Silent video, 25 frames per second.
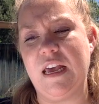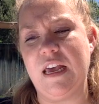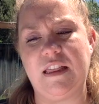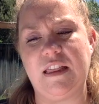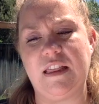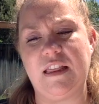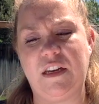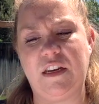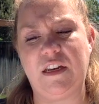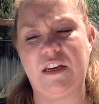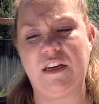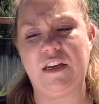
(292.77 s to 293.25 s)

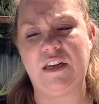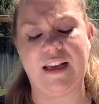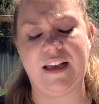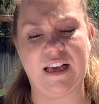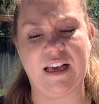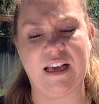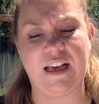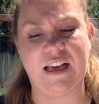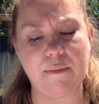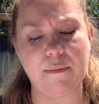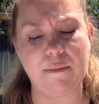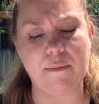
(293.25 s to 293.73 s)
They do like
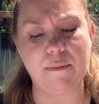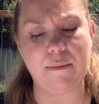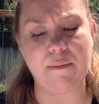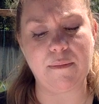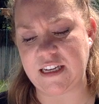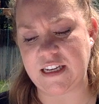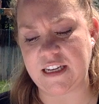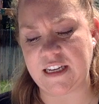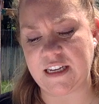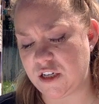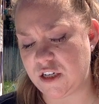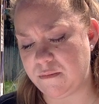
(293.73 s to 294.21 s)
a
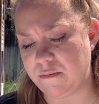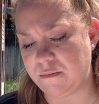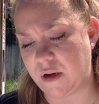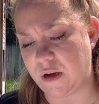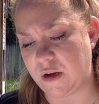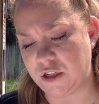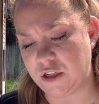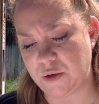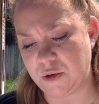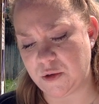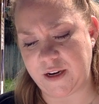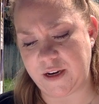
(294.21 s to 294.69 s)
capitalization,
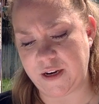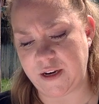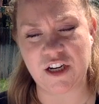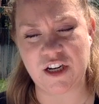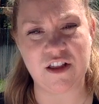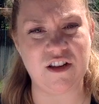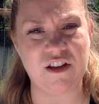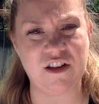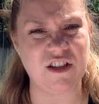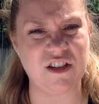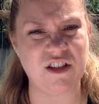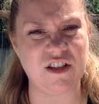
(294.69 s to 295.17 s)

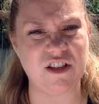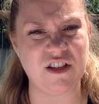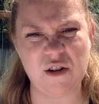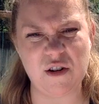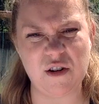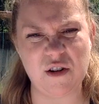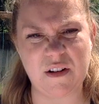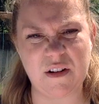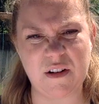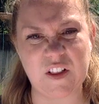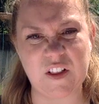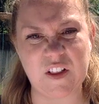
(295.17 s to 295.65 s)
punctuation, there's a little
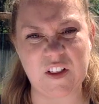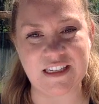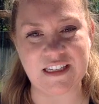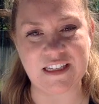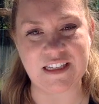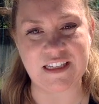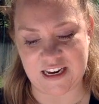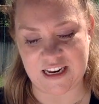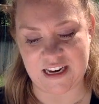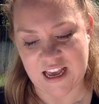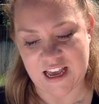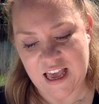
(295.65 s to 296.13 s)
bit of a
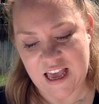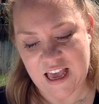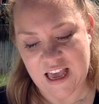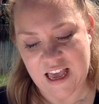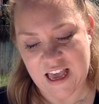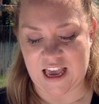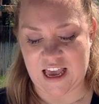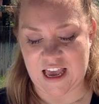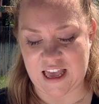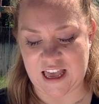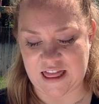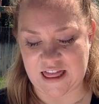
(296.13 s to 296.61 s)
lesson,
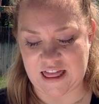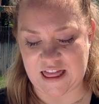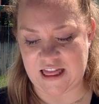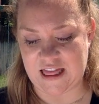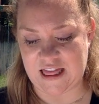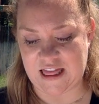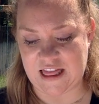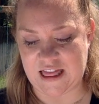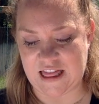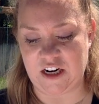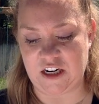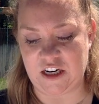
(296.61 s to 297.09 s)
and
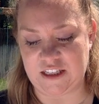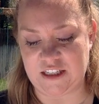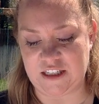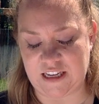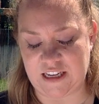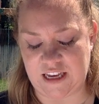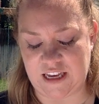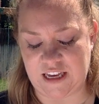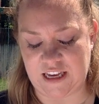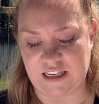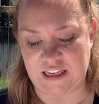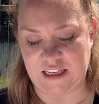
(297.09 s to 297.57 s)
then there's
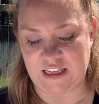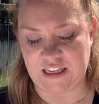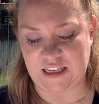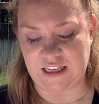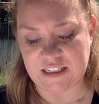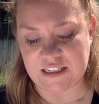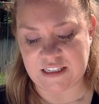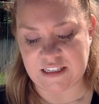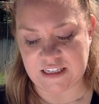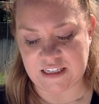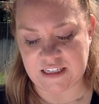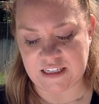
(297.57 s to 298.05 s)
a
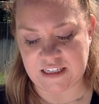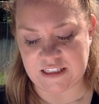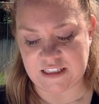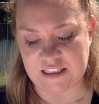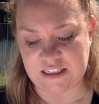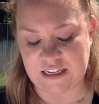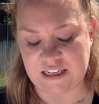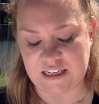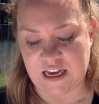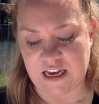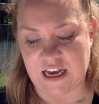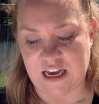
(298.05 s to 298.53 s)

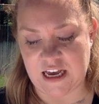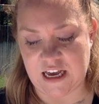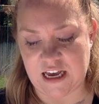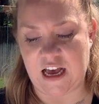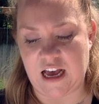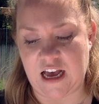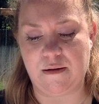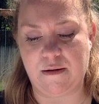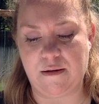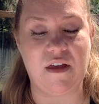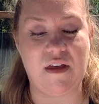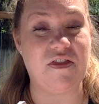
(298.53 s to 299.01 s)
sentence,
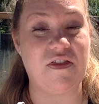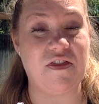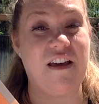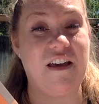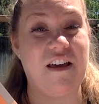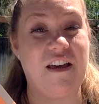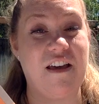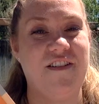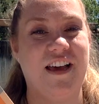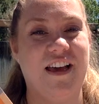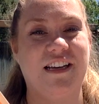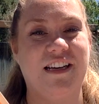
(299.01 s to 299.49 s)
um, that they
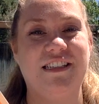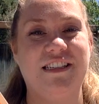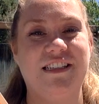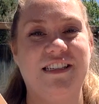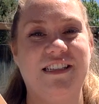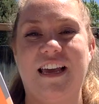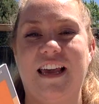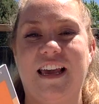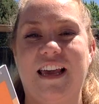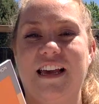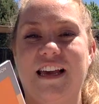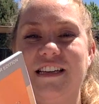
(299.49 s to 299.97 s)
fix.
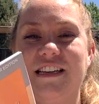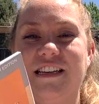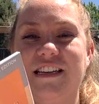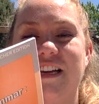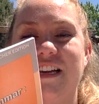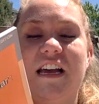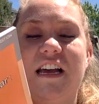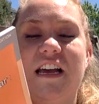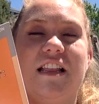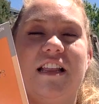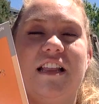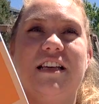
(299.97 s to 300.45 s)
And
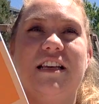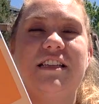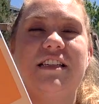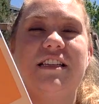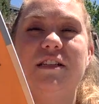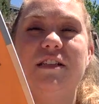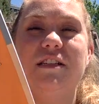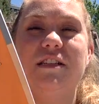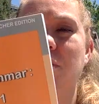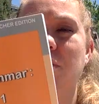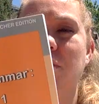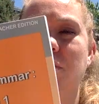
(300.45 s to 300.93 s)
this
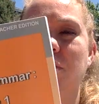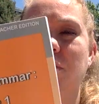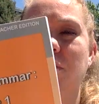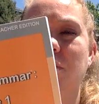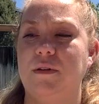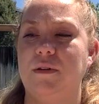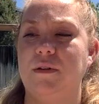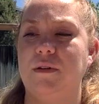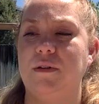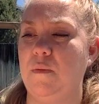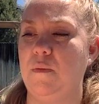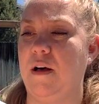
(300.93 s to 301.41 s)
has worked
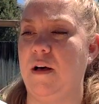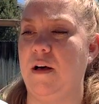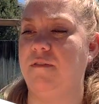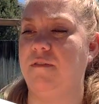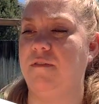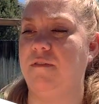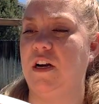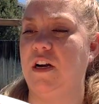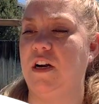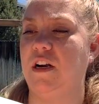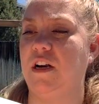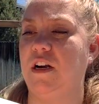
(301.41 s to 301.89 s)
really well
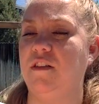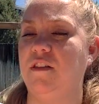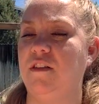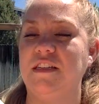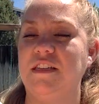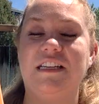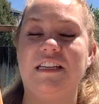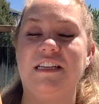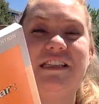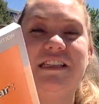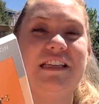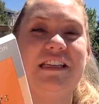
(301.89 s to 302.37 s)
for her.
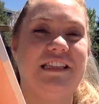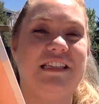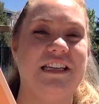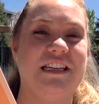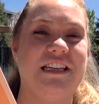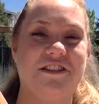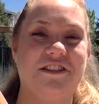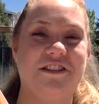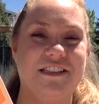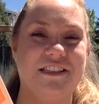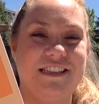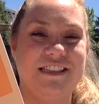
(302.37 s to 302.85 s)
This is the
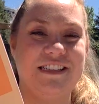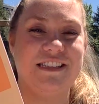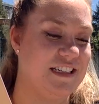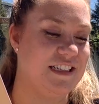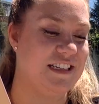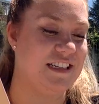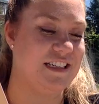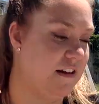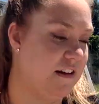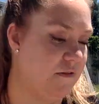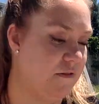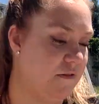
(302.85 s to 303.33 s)
teacher's
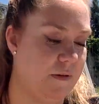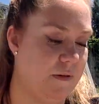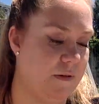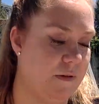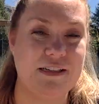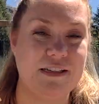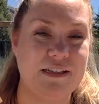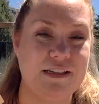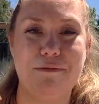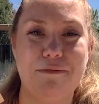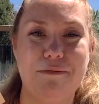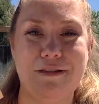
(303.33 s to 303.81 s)
edition. I didn't even
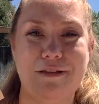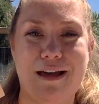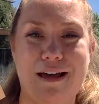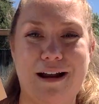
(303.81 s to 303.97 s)
realize I pulled